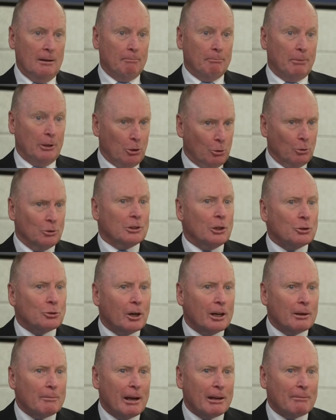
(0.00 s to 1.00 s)
but you're also
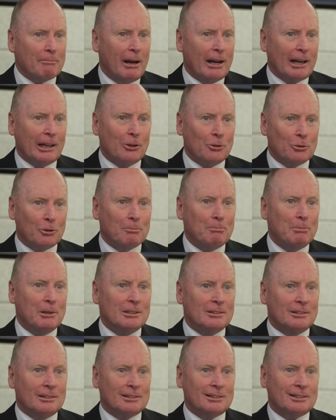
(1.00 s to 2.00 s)
trying to make money. You're a
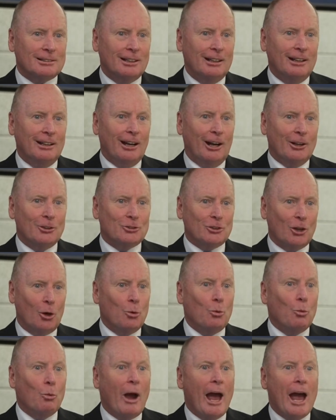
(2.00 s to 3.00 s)
business. And
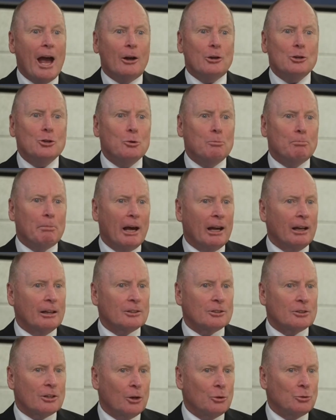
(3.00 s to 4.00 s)
so, how do you
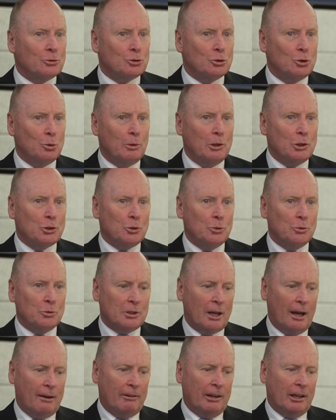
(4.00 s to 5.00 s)
balance those two issues?
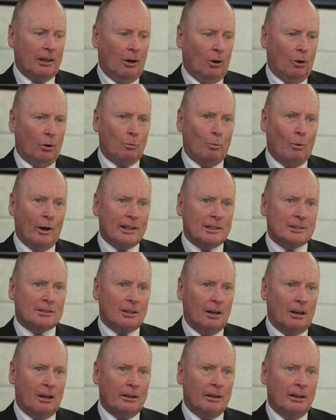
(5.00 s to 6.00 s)
Having on one
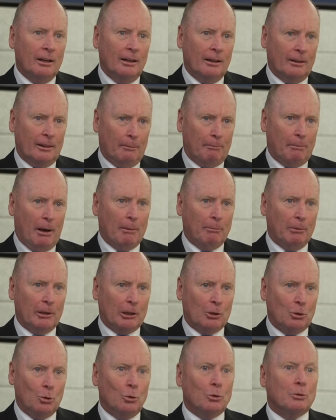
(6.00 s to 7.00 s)
side the
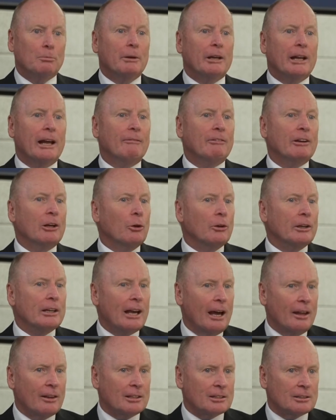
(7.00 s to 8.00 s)
public good, but having on the
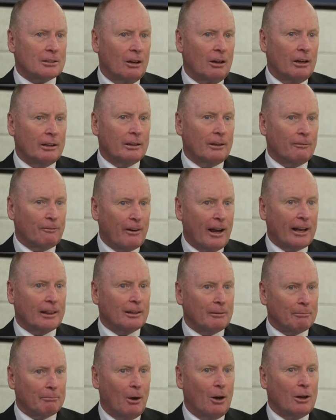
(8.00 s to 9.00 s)
other side the fact
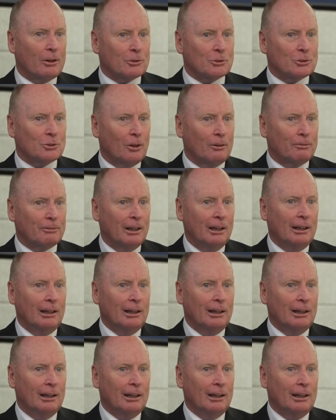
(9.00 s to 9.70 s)
that Microsoft